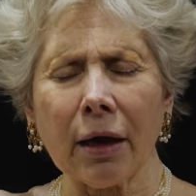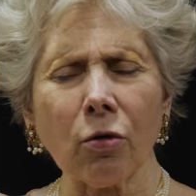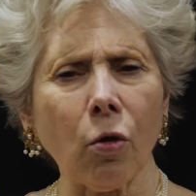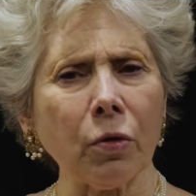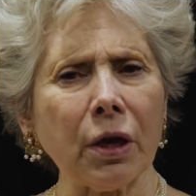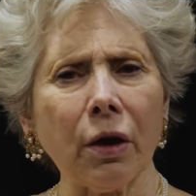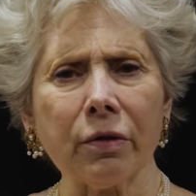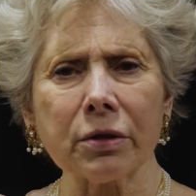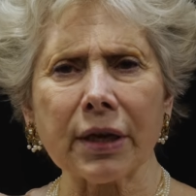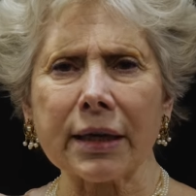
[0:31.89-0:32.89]
and all the
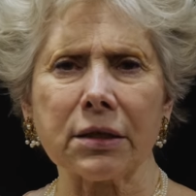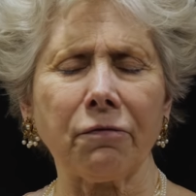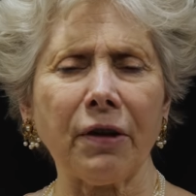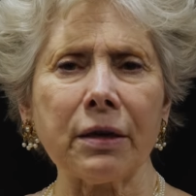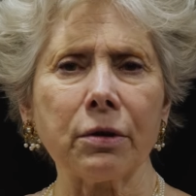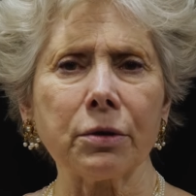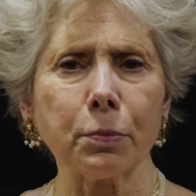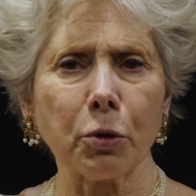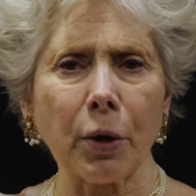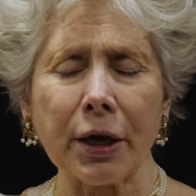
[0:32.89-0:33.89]
other sex offenders
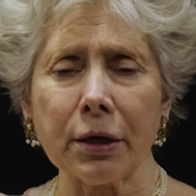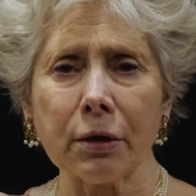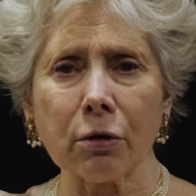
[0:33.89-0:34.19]
paraded